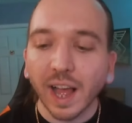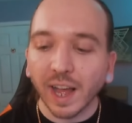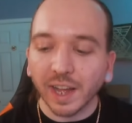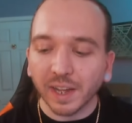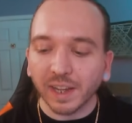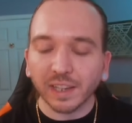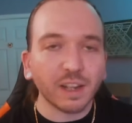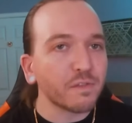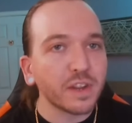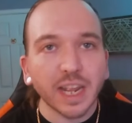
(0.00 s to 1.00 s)
I
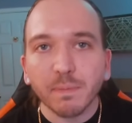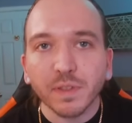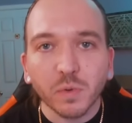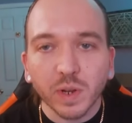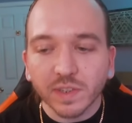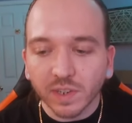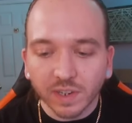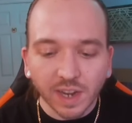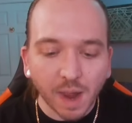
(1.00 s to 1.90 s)
love the name of the Wizard.